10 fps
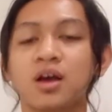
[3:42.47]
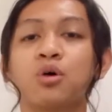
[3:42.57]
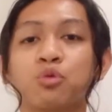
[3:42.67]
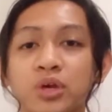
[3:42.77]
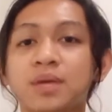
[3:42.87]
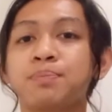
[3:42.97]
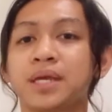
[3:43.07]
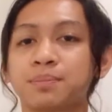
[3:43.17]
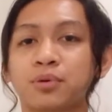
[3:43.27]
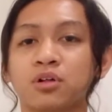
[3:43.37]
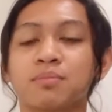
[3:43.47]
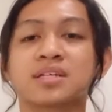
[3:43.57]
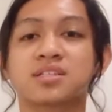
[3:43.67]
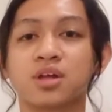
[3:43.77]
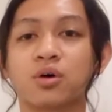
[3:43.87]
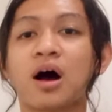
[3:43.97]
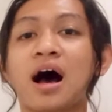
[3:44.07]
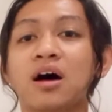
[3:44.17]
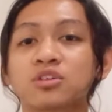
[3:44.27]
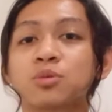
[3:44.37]
we people must know
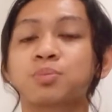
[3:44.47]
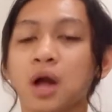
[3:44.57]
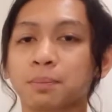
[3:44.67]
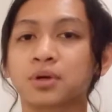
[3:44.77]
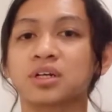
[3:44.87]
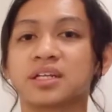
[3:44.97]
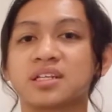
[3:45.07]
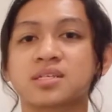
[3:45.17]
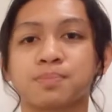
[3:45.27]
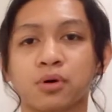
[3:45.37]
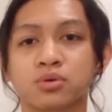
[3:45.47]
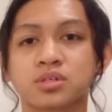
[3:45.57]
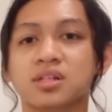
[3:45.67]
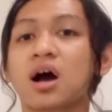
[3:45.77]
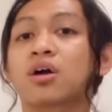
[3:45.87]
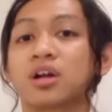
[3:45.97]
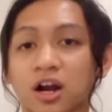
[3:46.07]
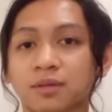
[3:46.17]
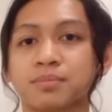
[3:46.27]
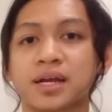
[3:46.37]
how to properly dispose our
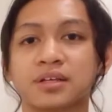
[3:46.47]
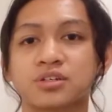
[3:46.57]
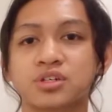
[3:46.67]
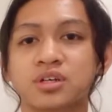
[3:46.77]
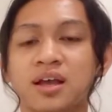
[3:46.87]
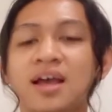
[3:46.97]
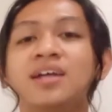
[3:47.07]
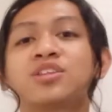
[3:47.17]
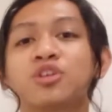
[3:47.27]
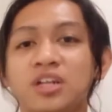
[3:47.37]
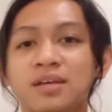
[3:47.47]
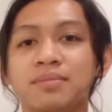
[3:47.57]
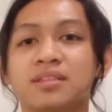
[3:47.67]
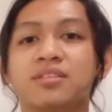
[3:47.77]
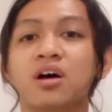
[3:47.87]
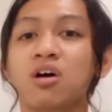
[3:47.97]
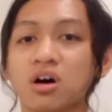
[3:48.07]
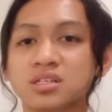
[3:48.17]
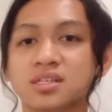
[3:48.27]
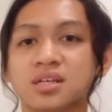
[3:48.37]
garbage to limit the
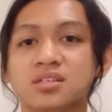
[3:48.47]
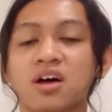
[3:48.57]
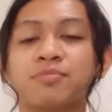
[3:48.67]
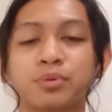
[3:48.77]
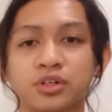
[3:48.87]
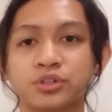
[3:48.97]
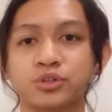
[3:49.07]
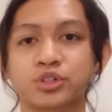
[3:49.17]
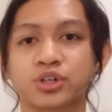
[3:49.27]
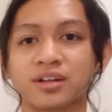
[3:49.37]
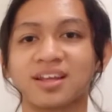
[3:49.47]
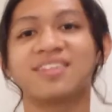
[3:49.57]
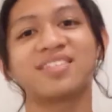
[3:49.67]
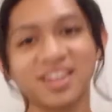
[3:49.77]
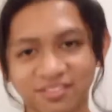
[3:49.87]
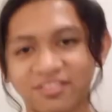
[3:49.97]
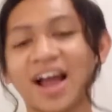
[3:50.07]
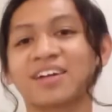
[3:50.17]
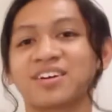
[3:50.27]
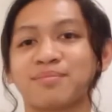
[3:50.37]
causes of pollution in the
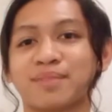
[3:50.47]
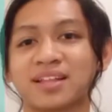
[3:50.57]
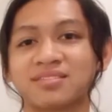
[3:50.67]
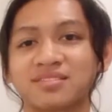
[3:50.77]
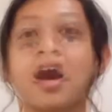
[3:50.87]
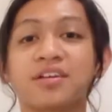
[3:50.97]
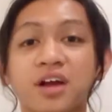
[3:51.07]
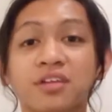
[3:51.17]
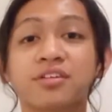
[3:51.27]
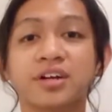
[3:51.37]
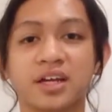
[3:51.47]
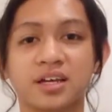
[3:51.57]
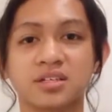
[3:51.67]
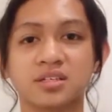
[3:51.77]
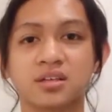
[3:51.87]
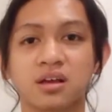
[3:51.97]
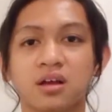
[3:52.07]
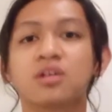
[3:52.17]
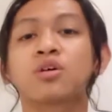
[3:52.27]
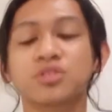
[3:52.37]
environment. Another is
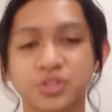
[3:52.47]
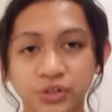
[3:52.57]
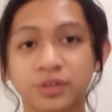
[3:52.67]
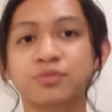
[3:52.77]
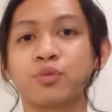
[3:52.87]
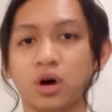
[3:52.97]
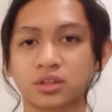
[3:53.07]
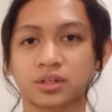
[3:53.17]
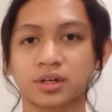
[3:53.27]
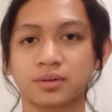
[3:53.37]
conserve water.